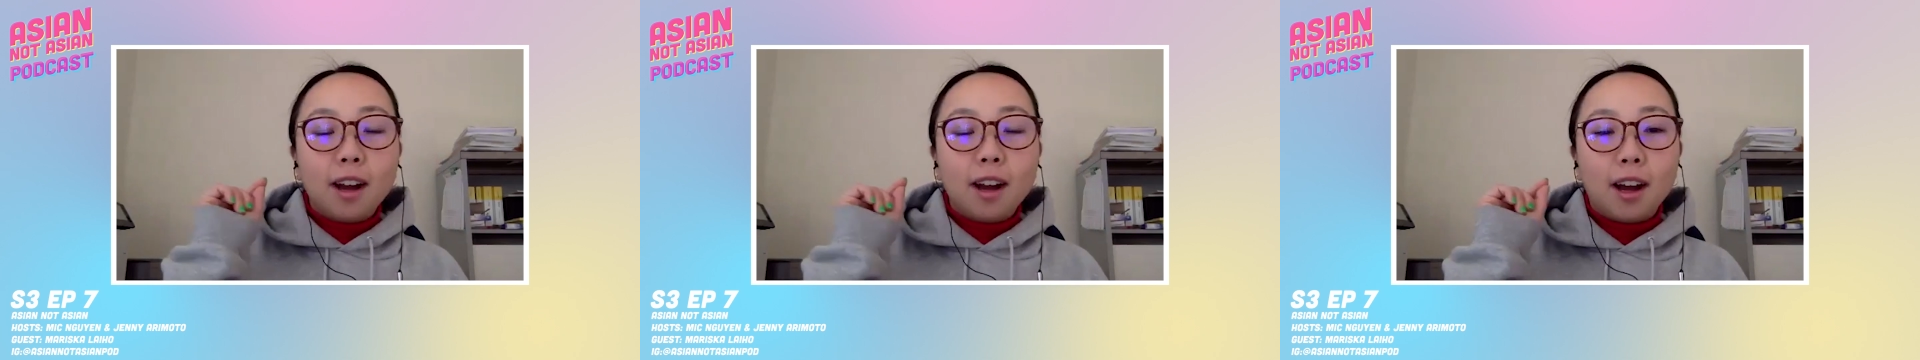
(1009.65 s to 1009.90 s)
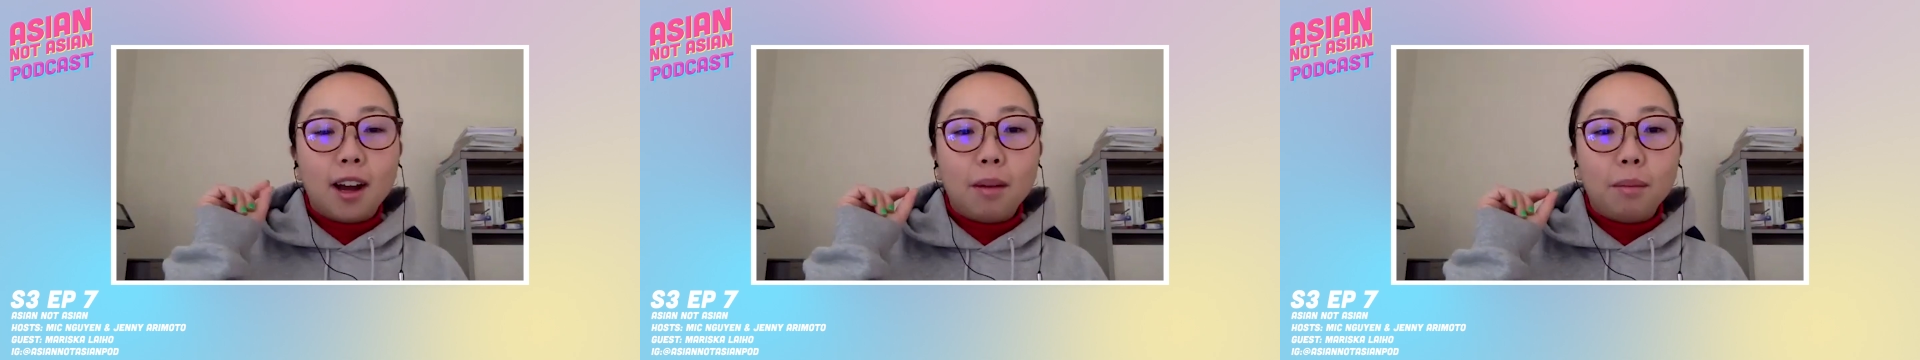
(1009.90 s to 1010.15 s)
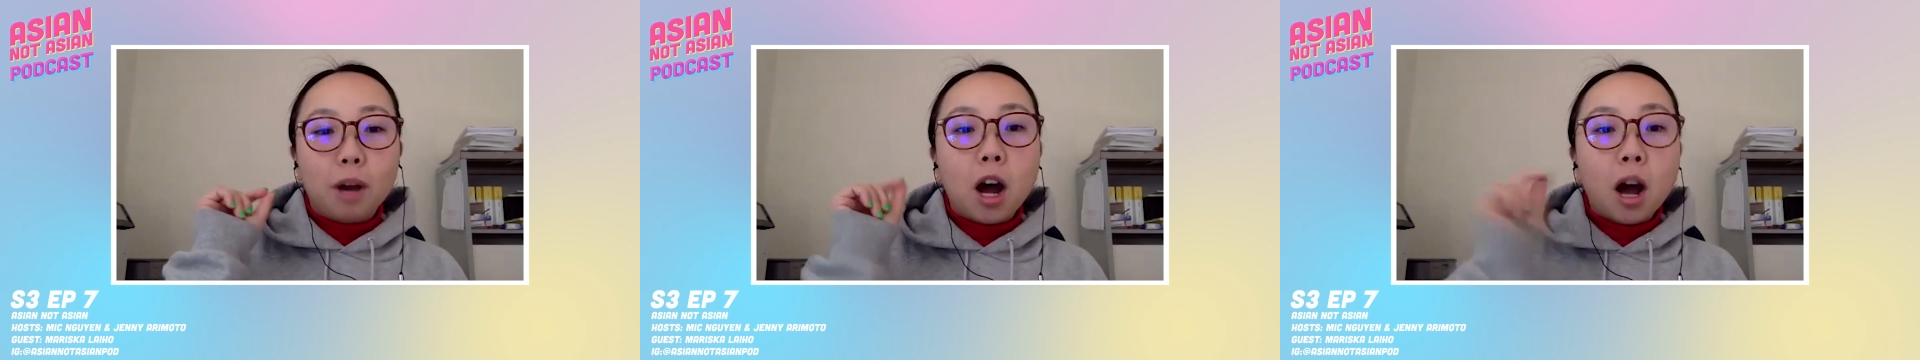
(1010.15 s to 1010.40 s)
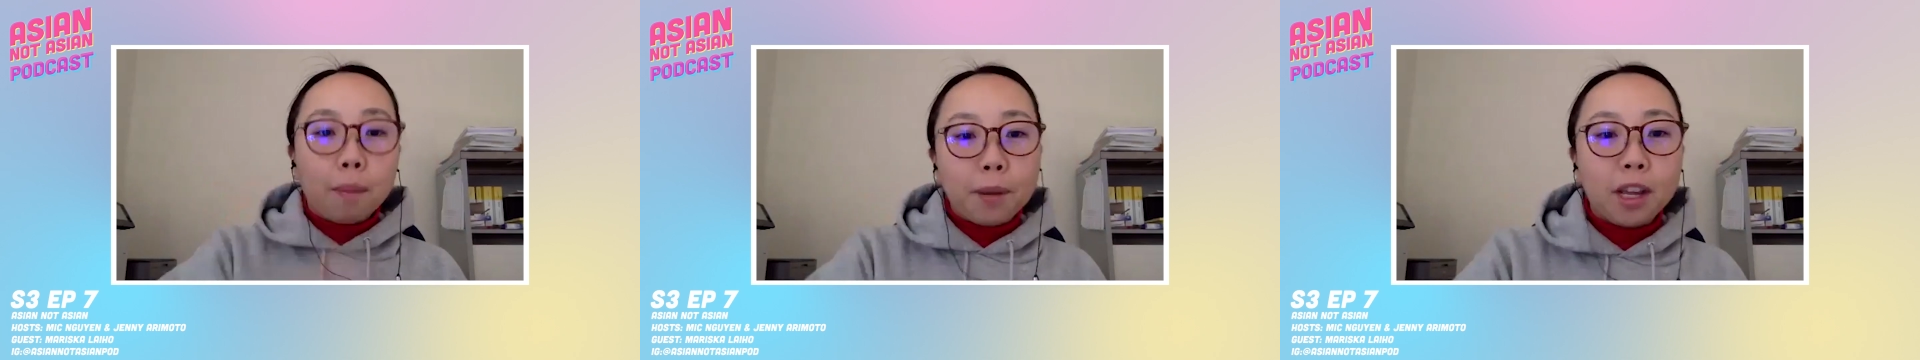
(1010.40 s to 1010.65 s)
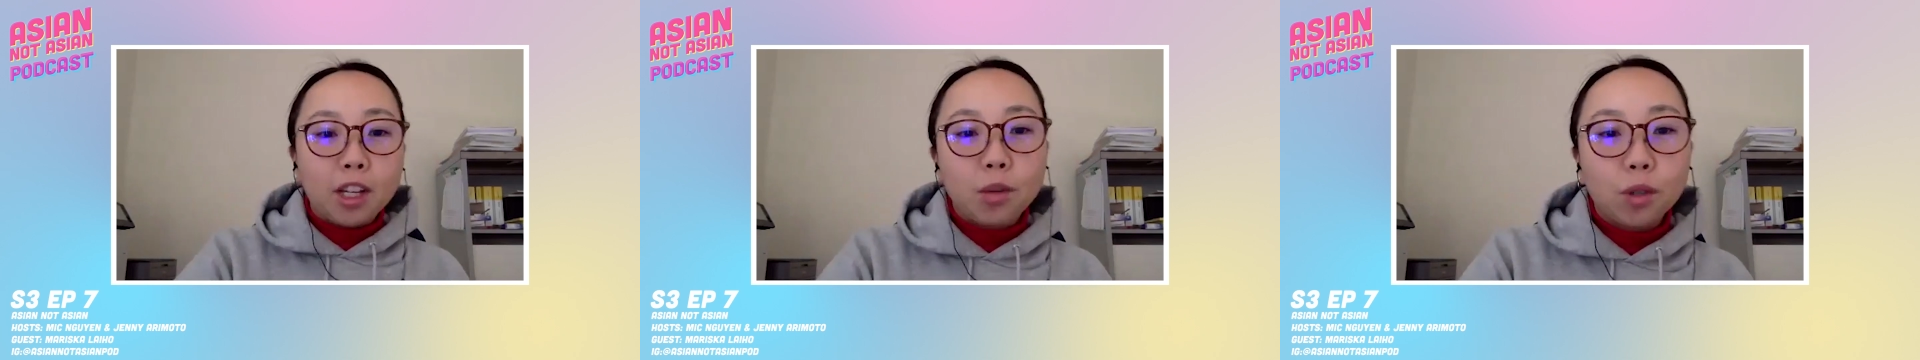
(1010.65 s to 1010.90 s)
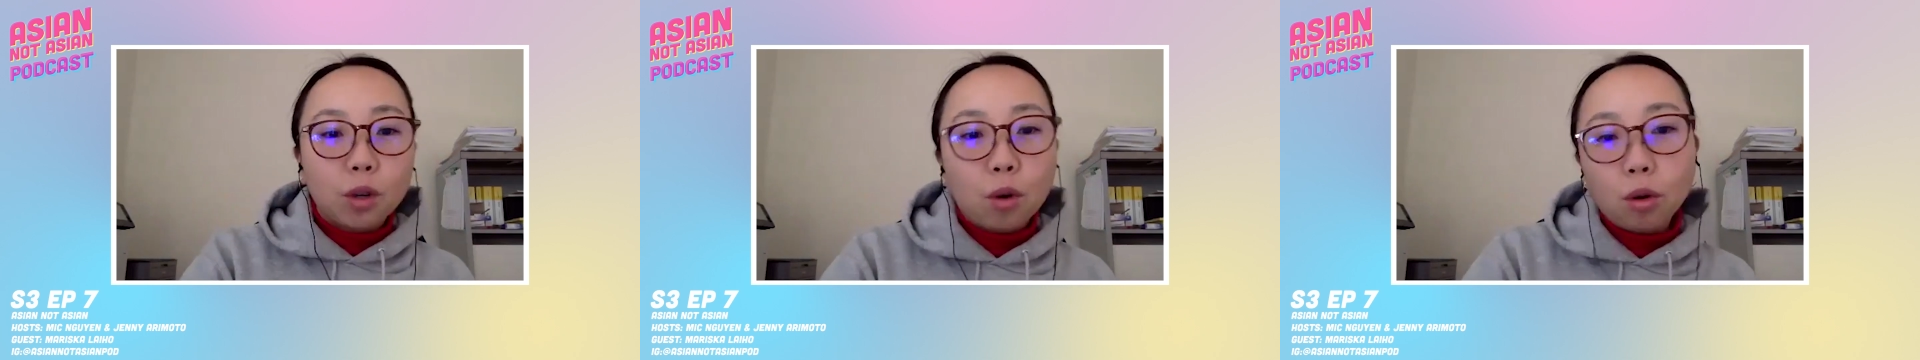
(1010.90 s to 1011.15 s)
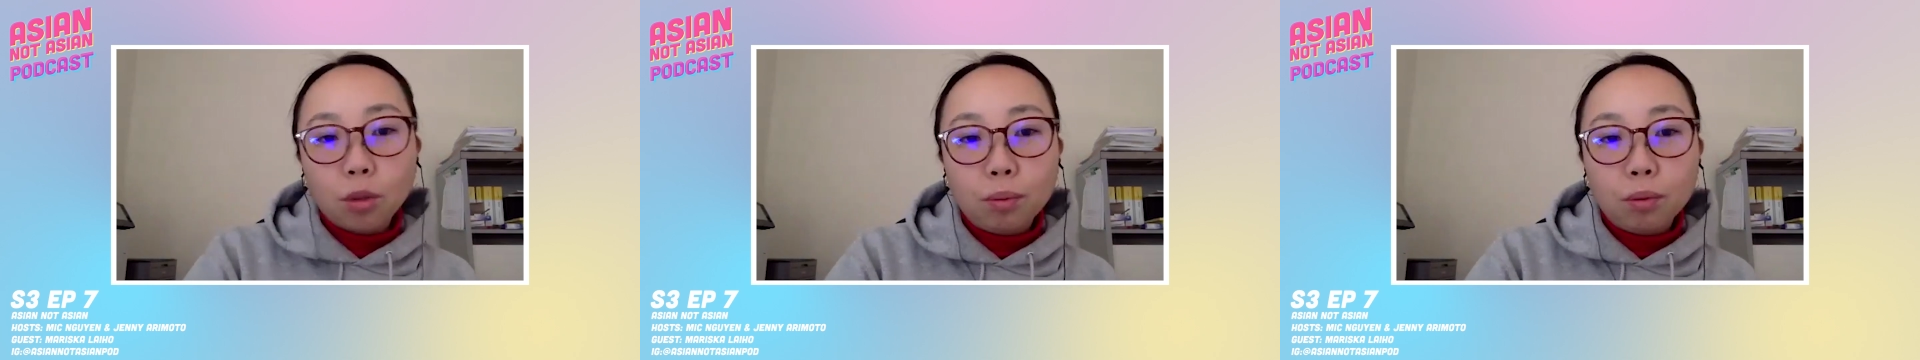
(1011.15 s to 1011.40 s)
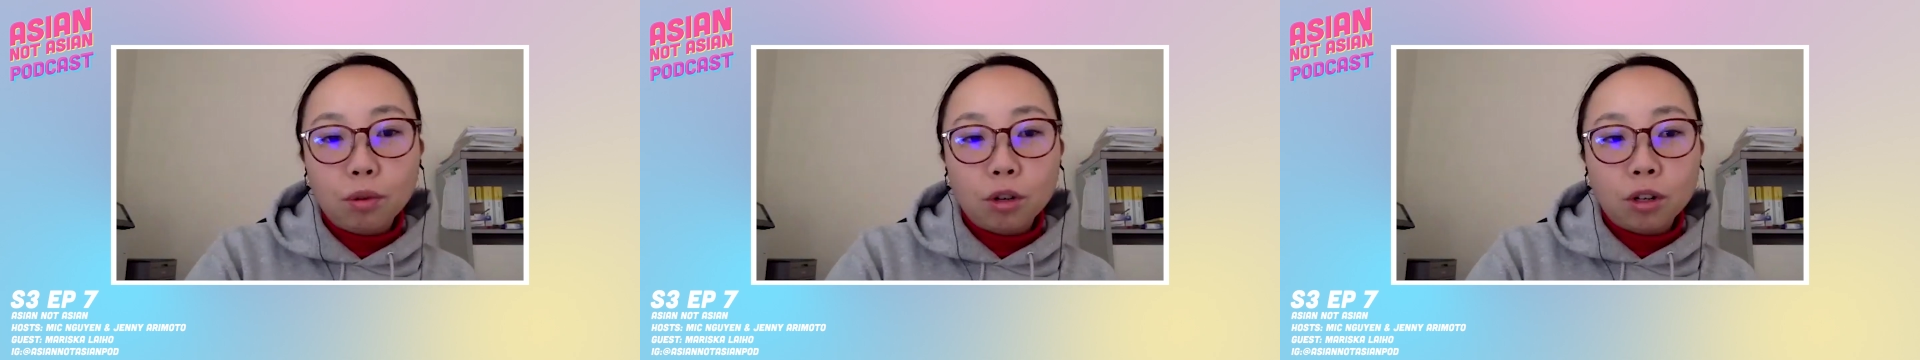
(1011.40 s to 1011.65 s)
hopping into a cold
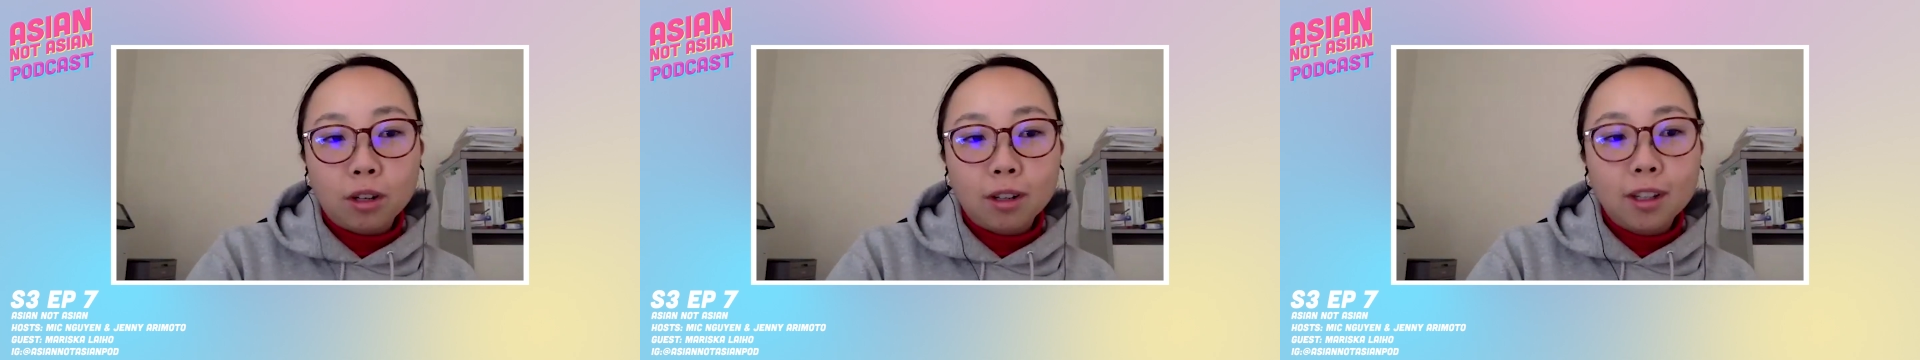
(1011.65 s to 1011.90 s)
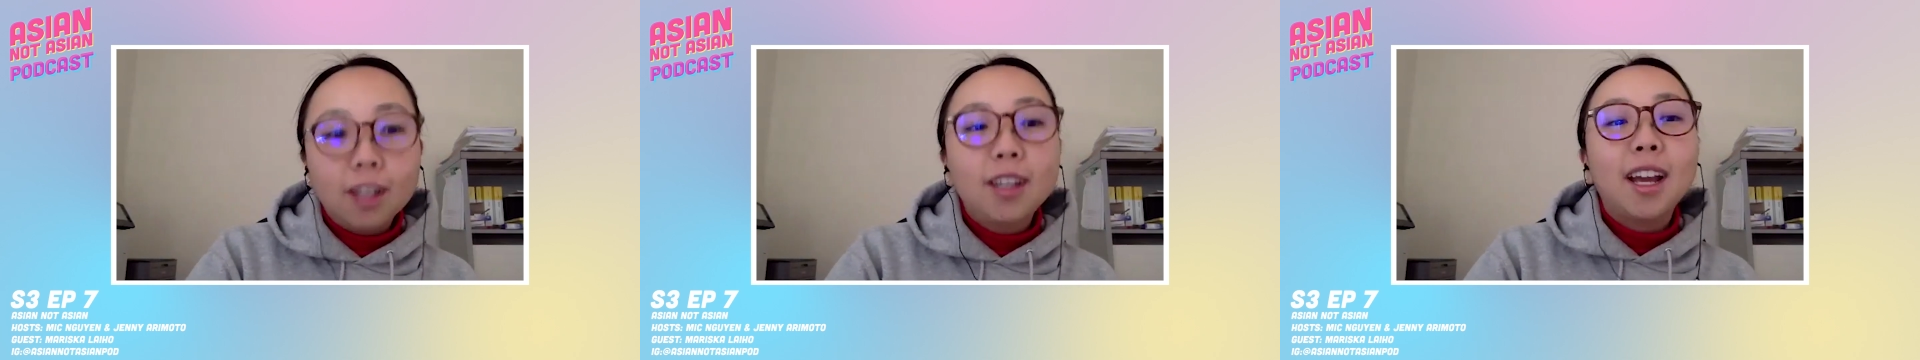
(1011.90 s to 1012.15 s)
pool